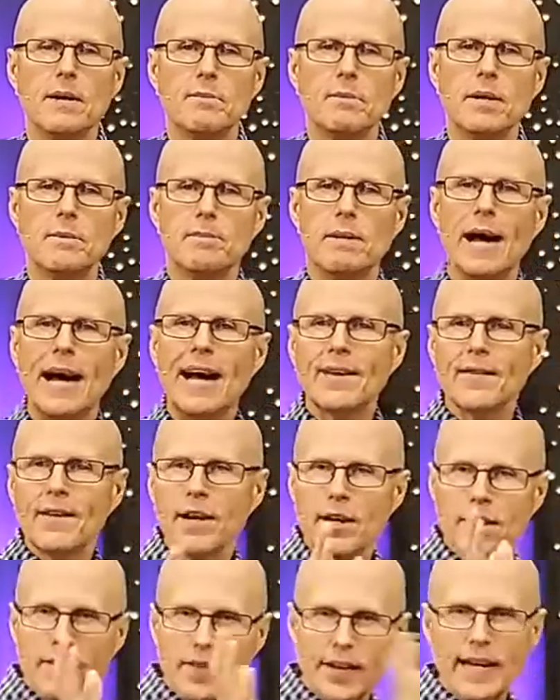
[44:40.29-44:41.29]
But back
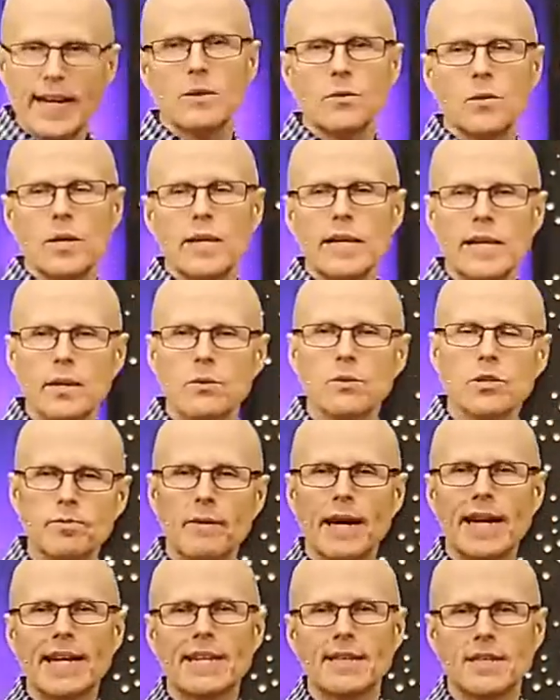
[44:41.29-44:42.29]
there then, when he was
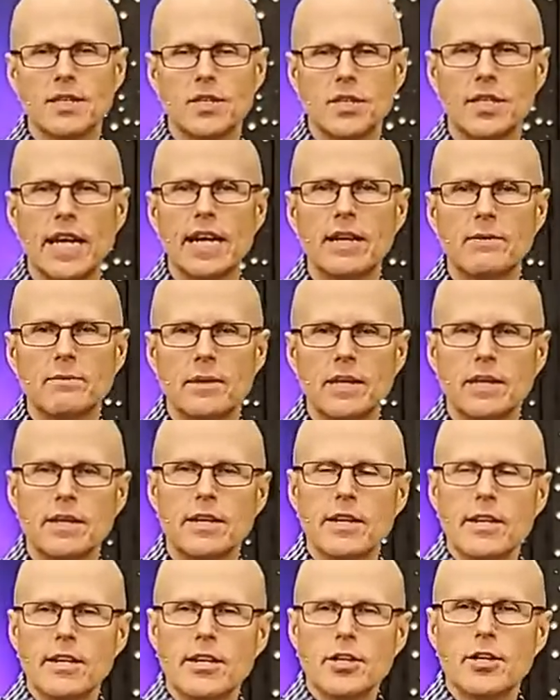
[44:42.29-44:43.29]
making this statement,
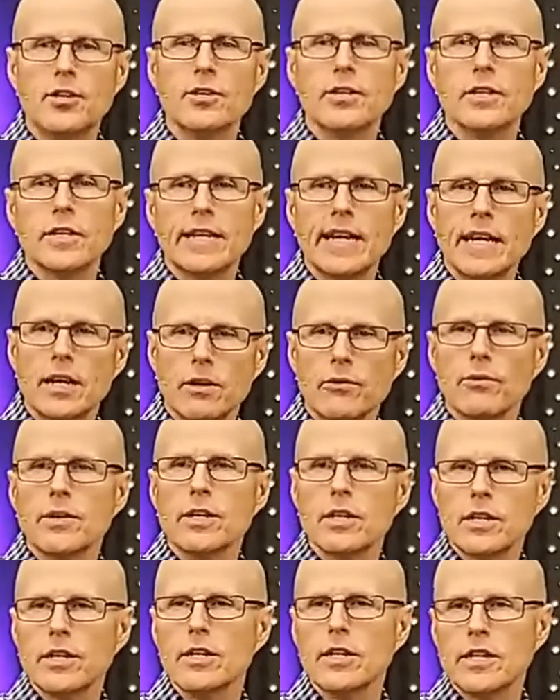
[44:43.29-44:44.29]
you could get a
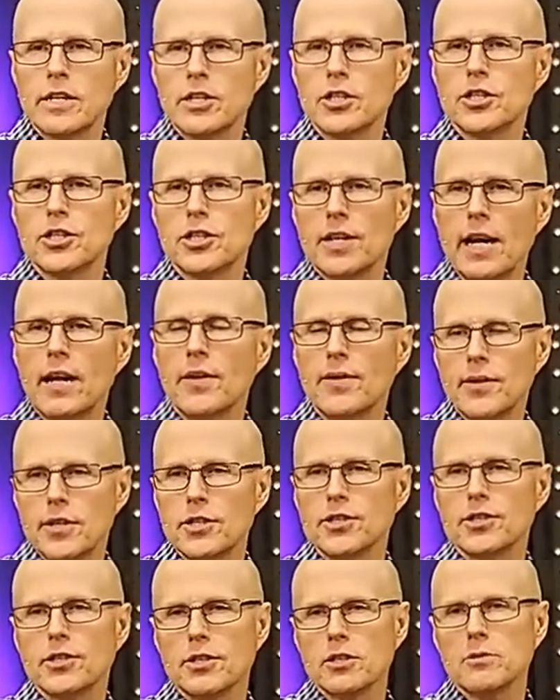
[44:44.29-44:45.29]
real good health
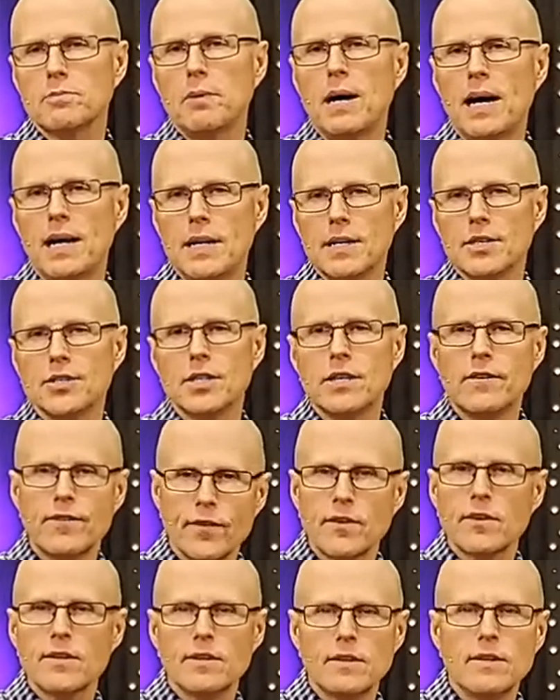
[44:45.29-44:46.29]
insurance policy
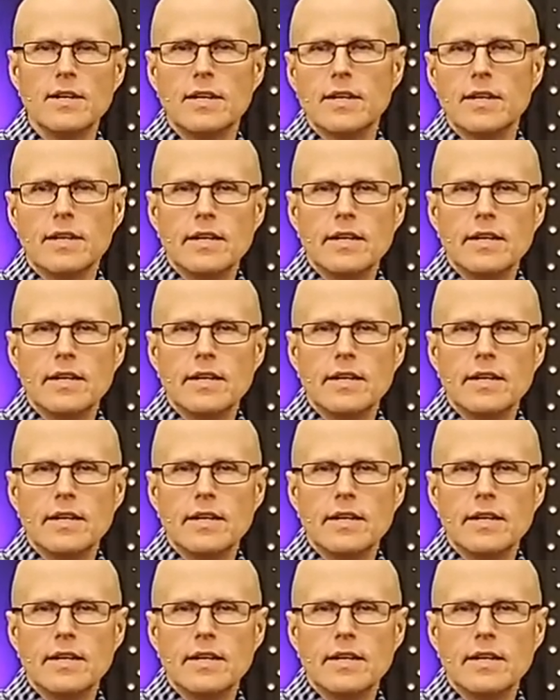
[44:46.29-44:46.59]
for,